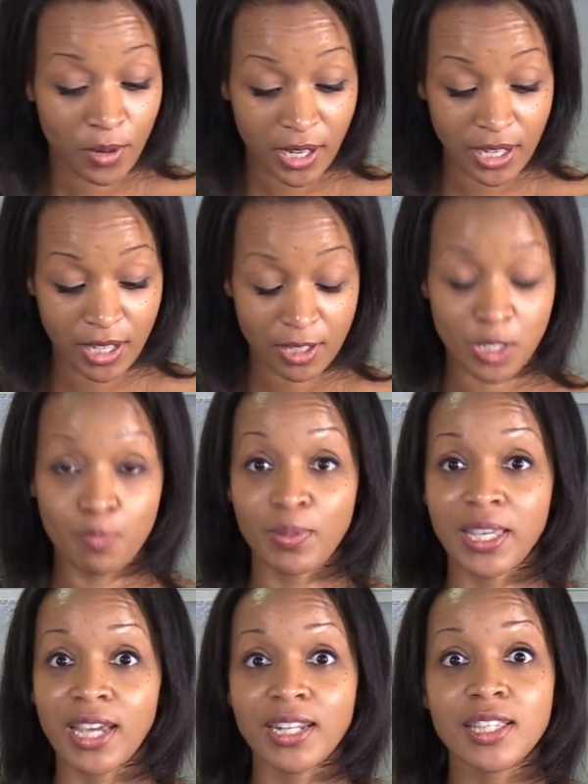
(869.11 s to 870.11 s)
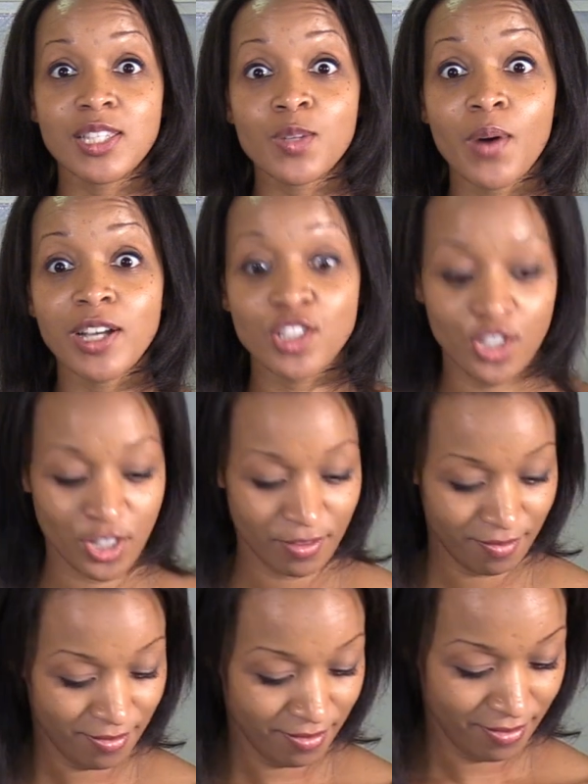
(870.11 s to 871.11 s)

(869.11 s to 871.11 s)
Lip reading: We're gonna spaghetti the squash.